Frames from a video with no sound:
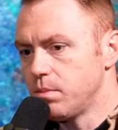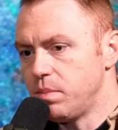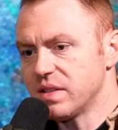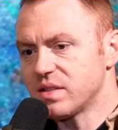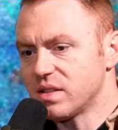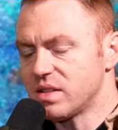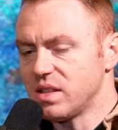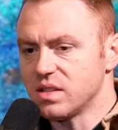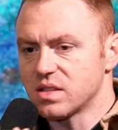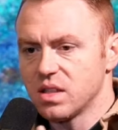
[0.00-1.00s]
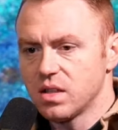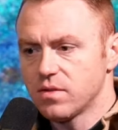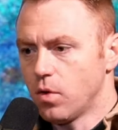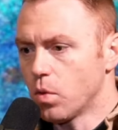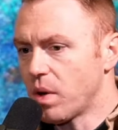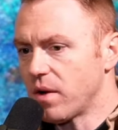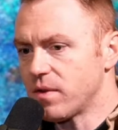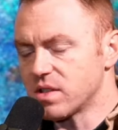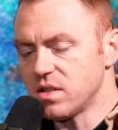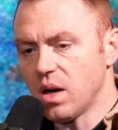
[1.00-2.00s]
businesses, for
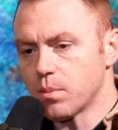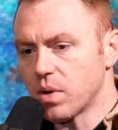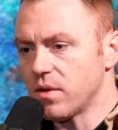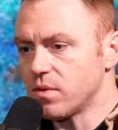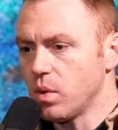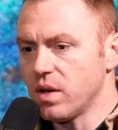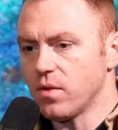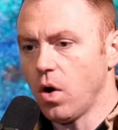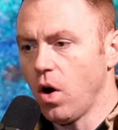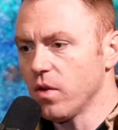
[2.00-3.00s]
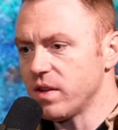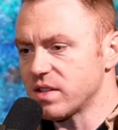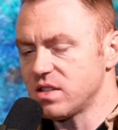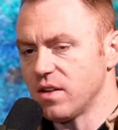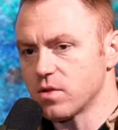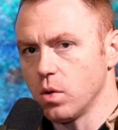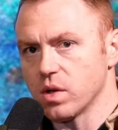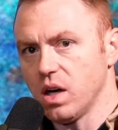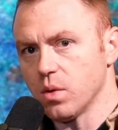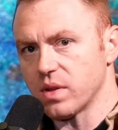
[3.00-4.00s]
profits, nonprofit, we have all this stuff
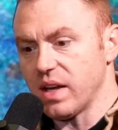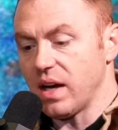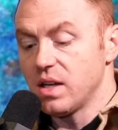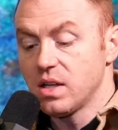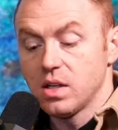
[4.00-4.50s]
going on with that.